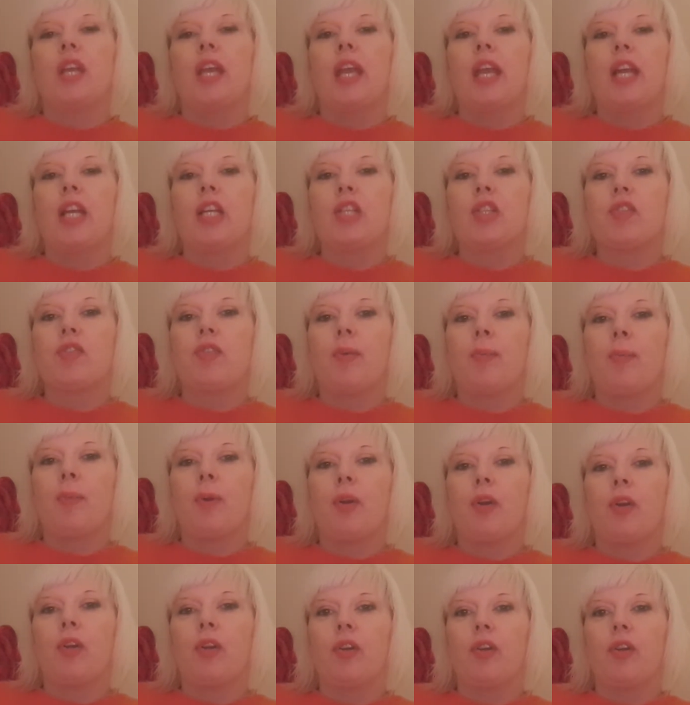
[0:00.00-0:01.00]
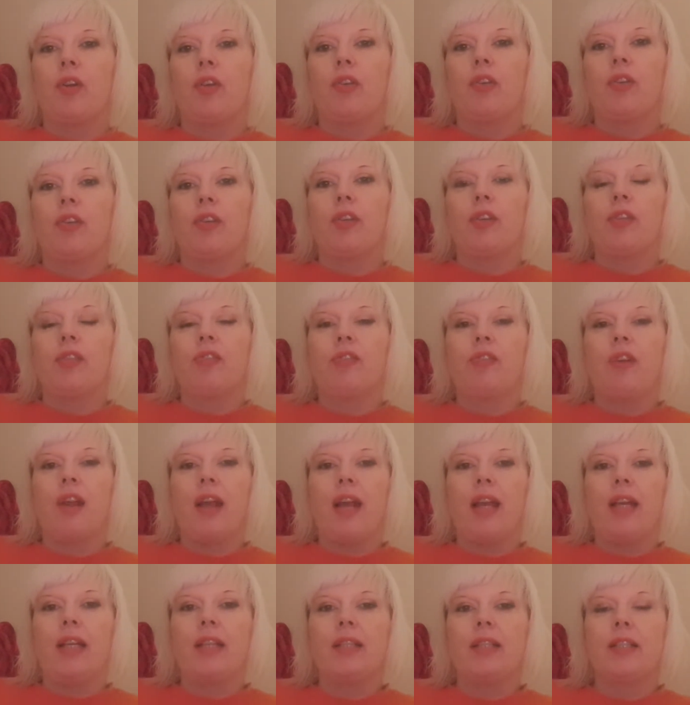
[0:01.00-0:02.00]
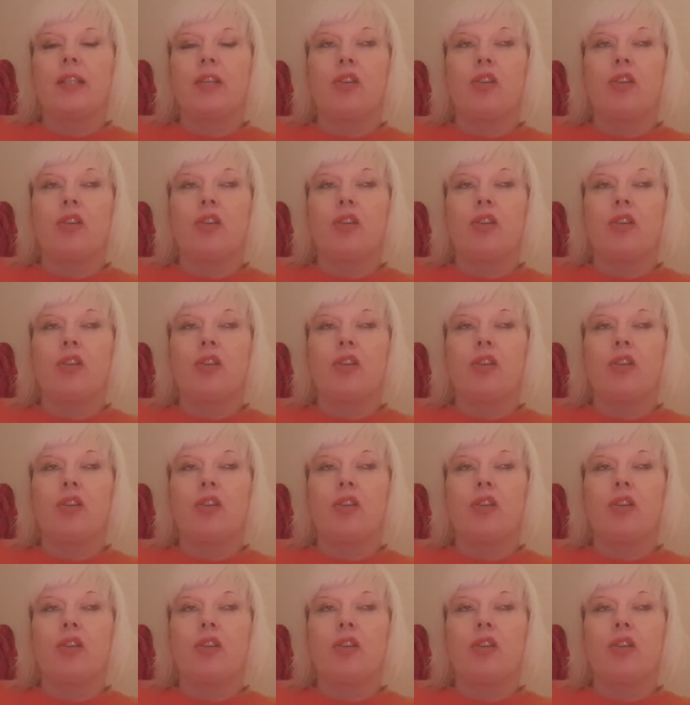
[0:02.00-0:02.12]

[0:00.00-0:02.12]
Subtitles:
hears from her friend,